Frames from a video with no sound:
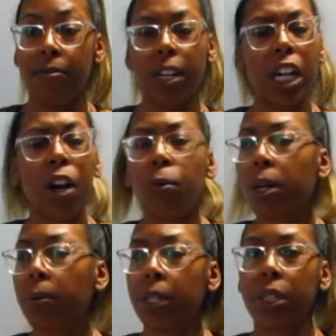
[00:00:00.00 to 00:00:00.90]
figure out where
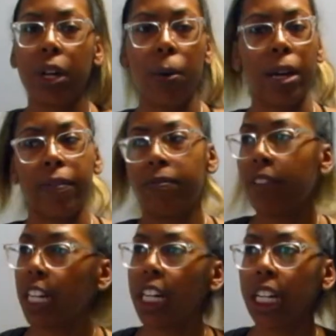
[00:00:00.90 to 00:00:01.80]
we were going and
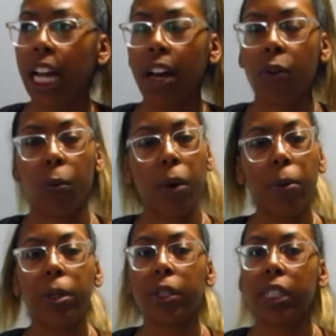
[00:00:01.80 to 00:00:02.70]
figuring out what
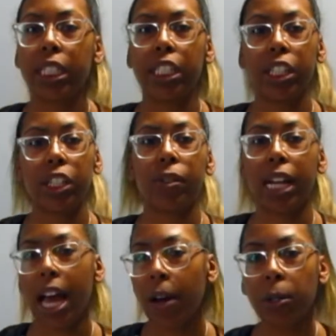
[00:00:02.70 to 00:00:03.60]
we were going to do and
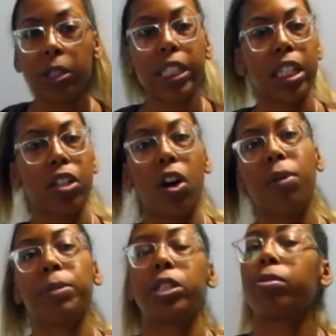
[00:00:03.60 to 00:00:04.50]
how we were going to
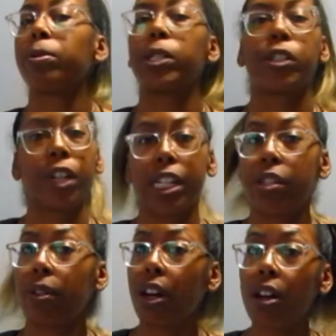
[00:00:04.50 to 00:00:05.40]
accomplish what we were trying
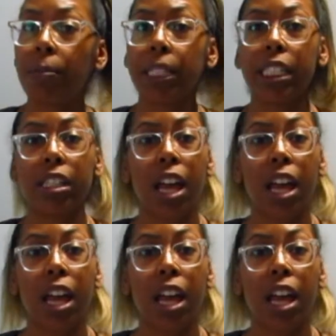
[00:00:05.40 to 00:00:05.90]
to accomplish